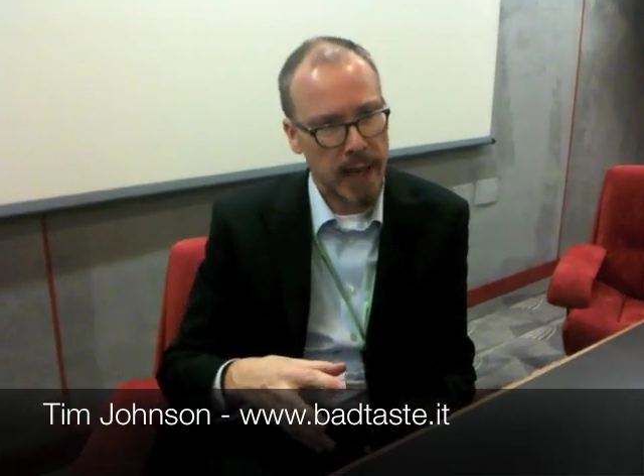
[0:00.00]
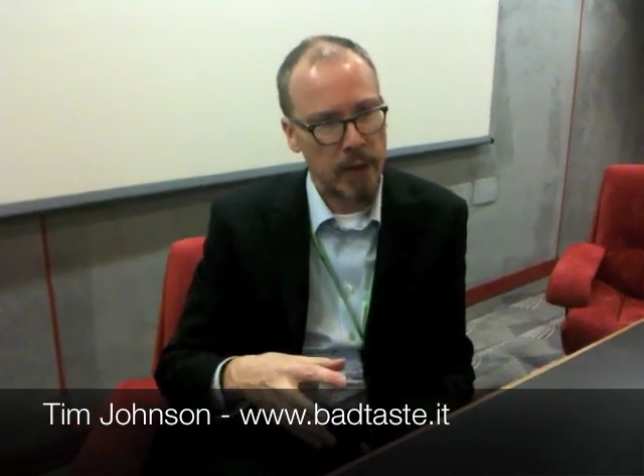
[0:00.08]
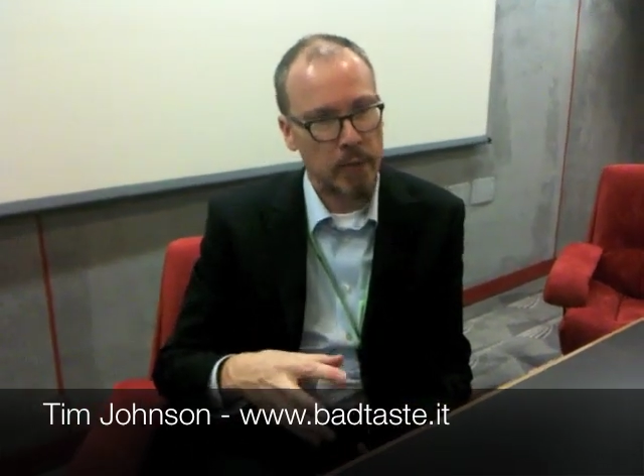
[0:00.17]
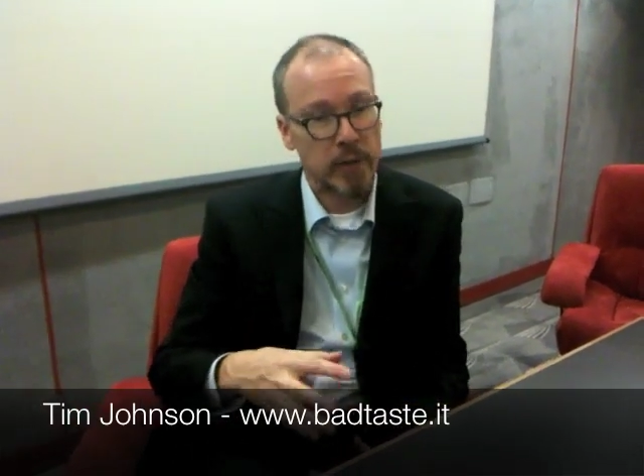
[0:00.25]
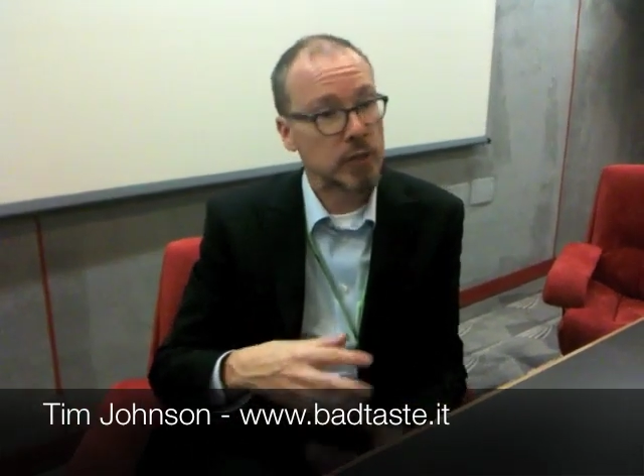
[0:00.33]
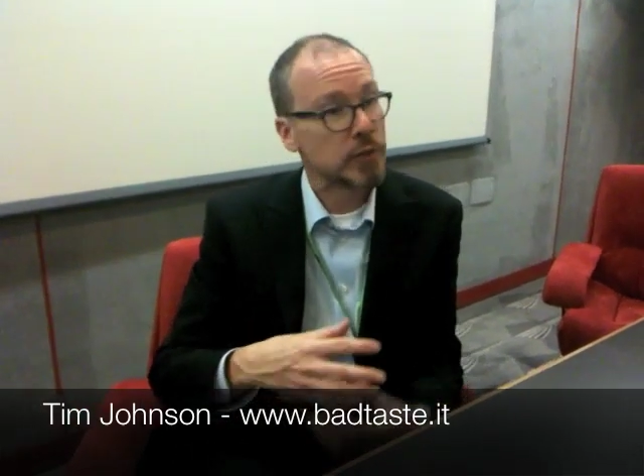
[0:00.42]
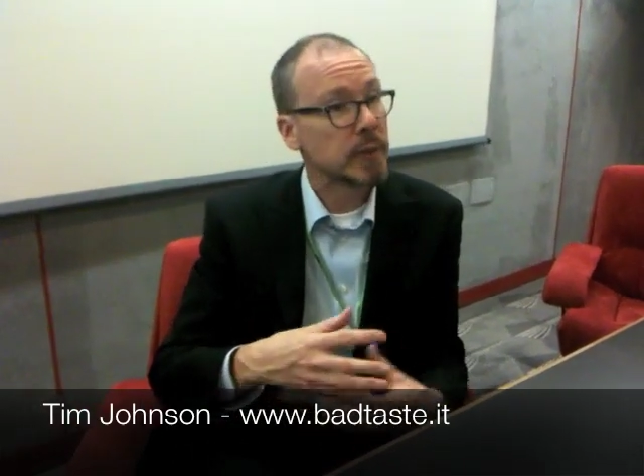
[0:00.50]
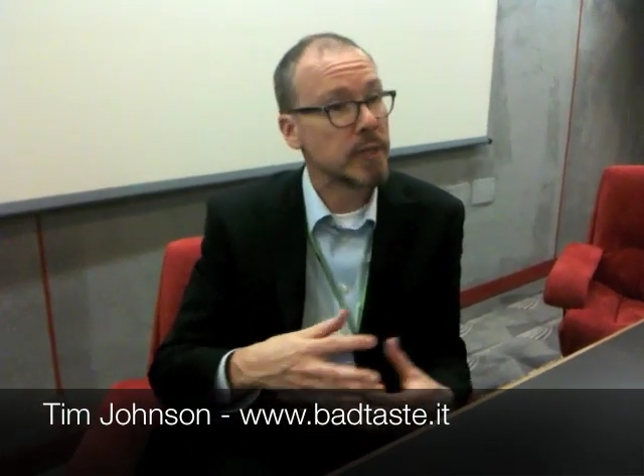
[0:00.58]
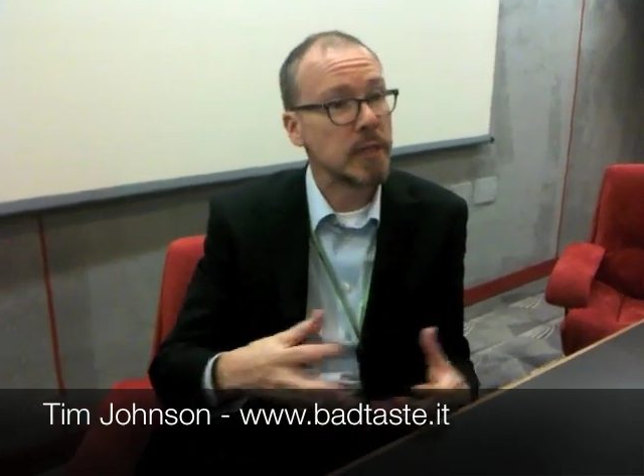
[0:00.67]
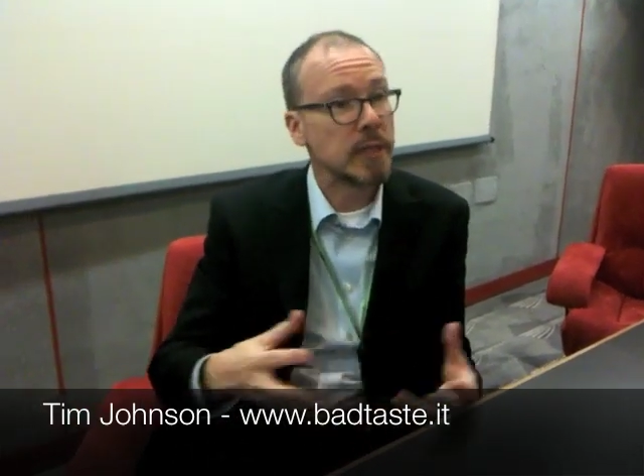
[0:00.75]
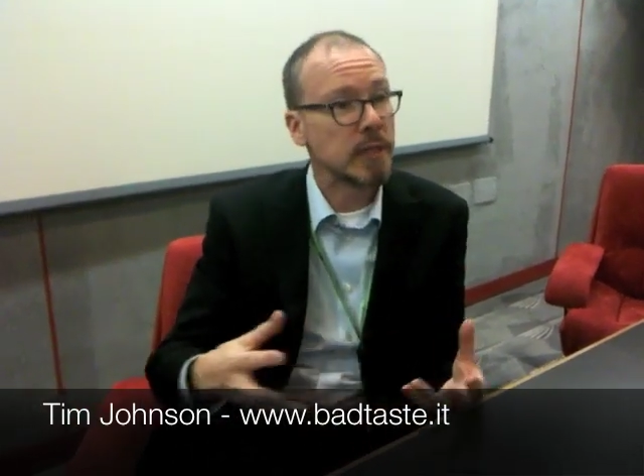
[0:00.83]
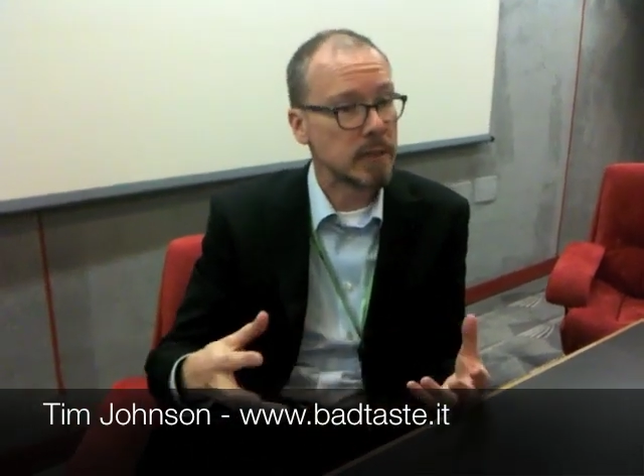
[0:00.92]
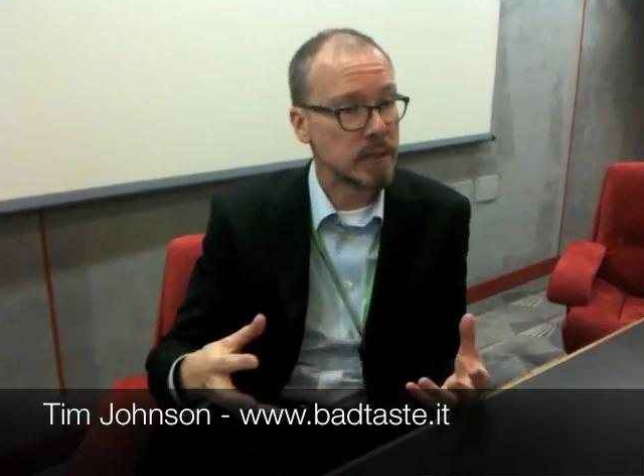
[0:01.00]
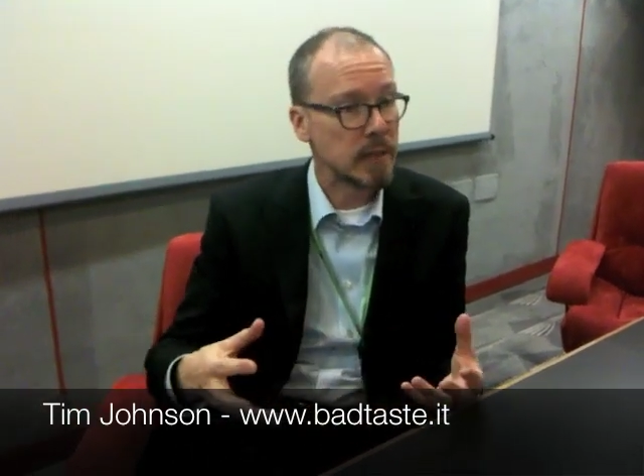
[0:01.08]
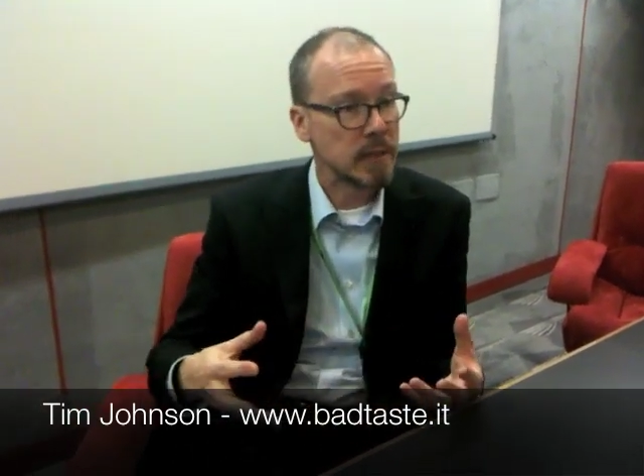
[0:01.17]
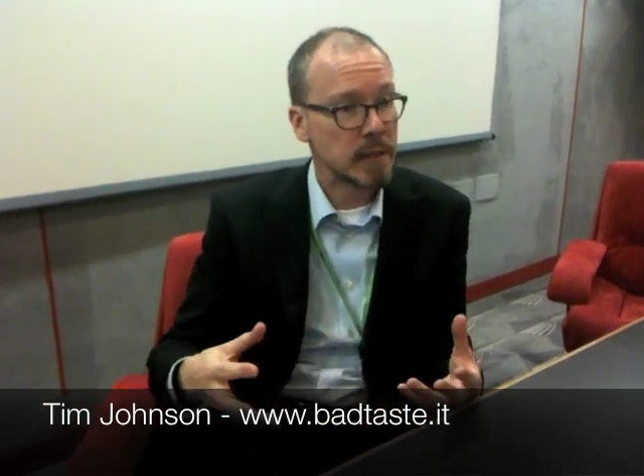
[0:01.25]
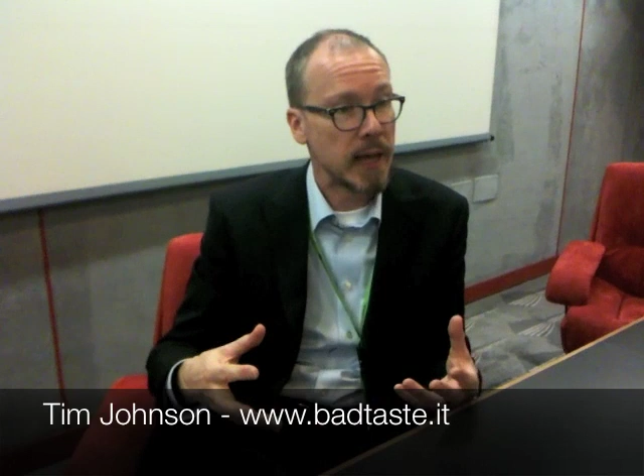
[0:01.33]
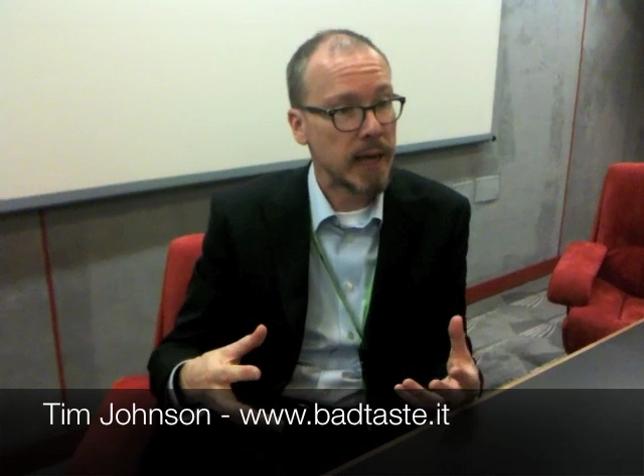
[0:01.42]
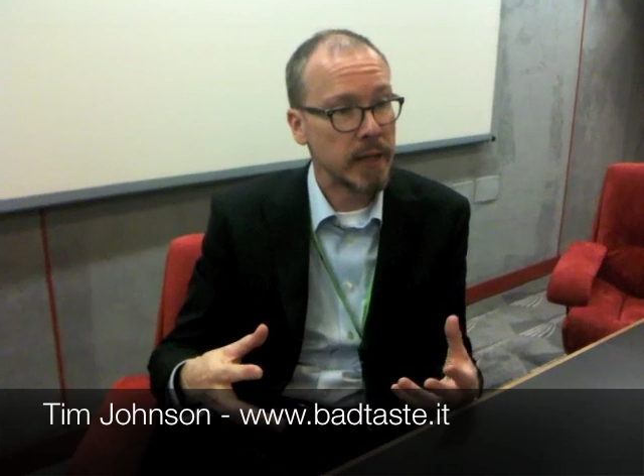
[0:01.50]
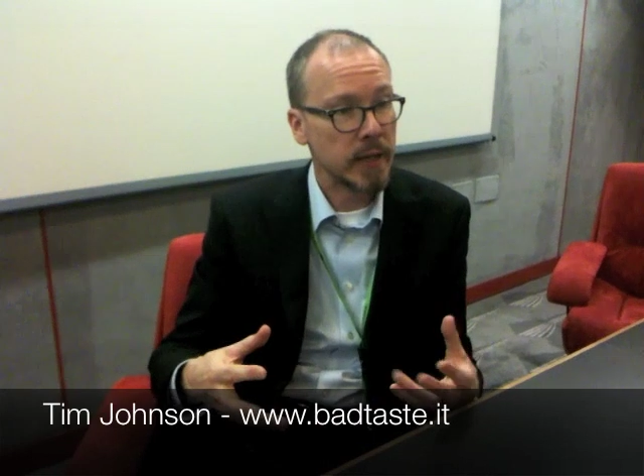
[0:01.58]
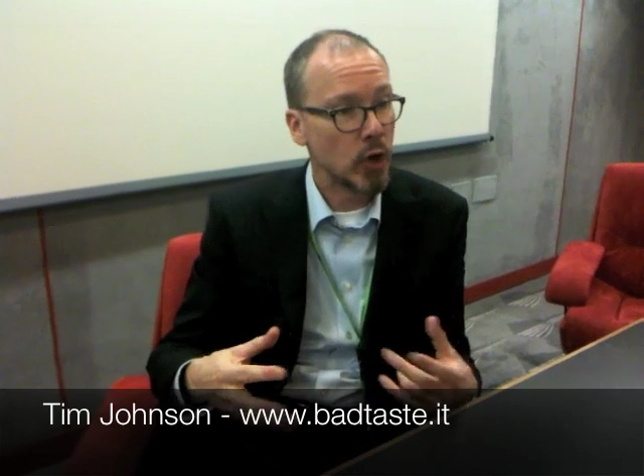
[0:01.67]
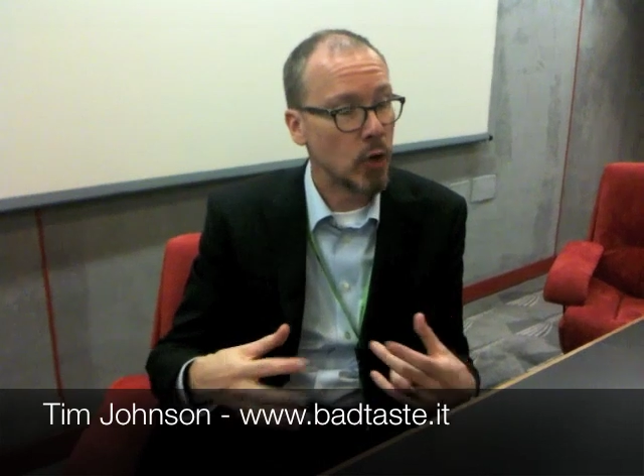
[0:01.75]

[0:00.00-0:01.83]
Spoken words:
how it is treated in a society.